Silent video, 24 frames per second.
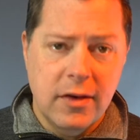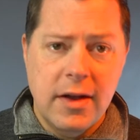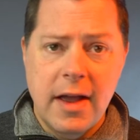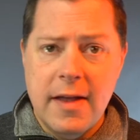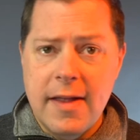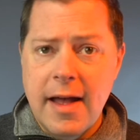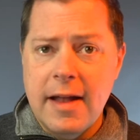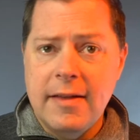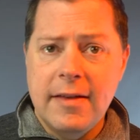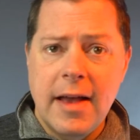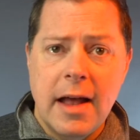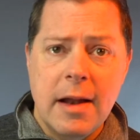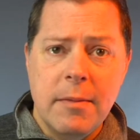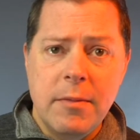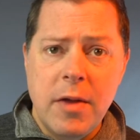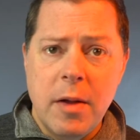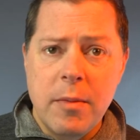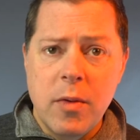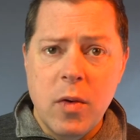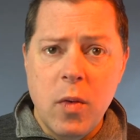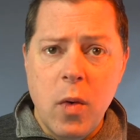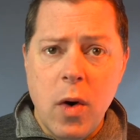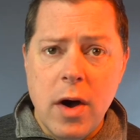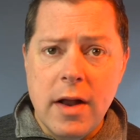Okay, that's item
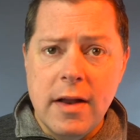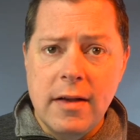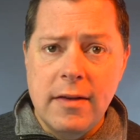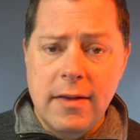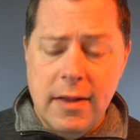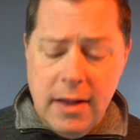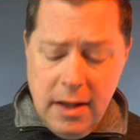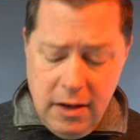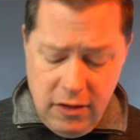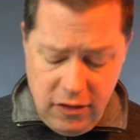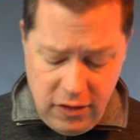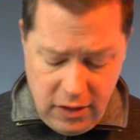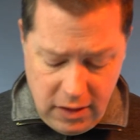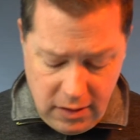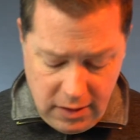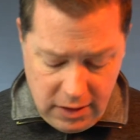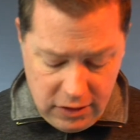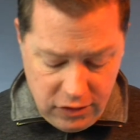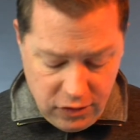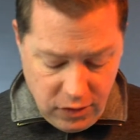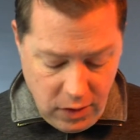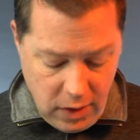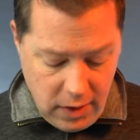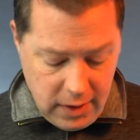number 1, is the
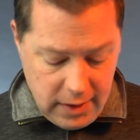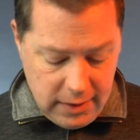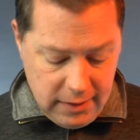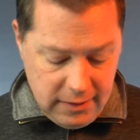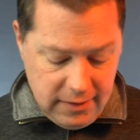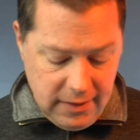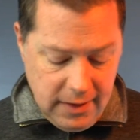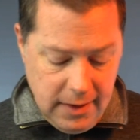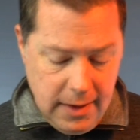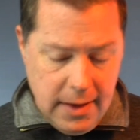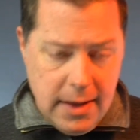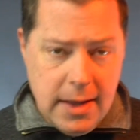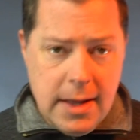engineering drawings.